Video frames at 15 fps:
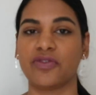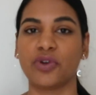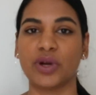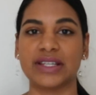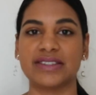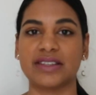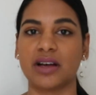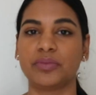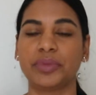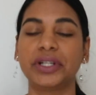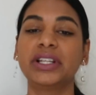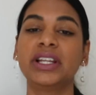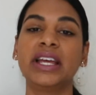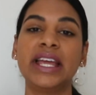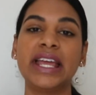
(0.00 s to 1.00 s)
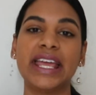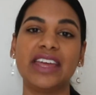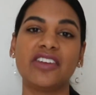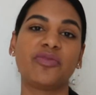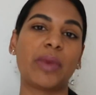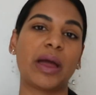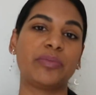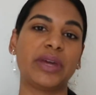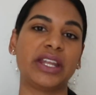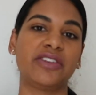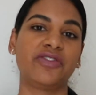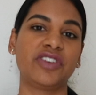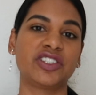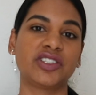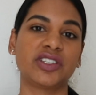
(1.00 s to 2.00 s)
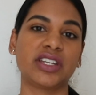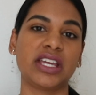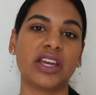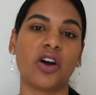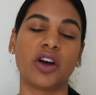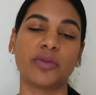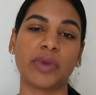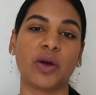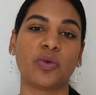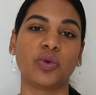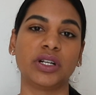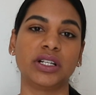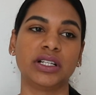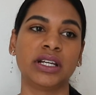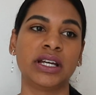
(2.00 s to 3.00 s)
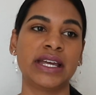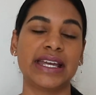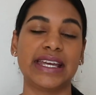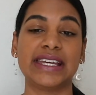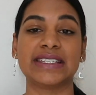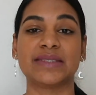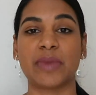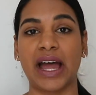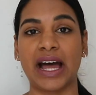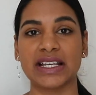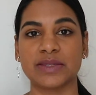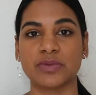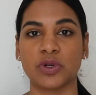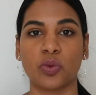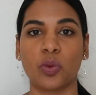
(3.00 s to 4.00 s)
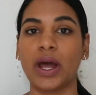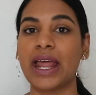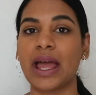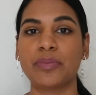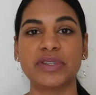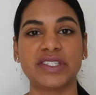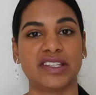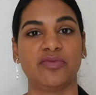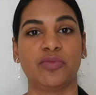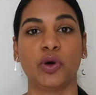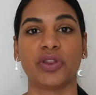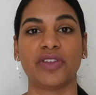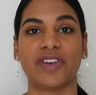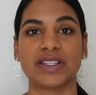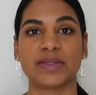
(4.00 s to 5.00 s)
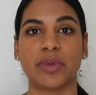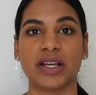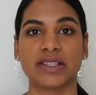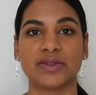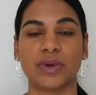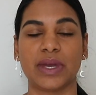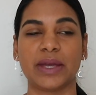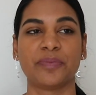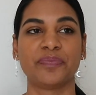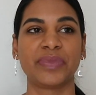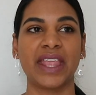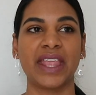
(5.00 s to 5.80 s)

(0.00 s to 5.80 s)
For example, if my beneficiary on my will is my husband, what happens if both of us pass away?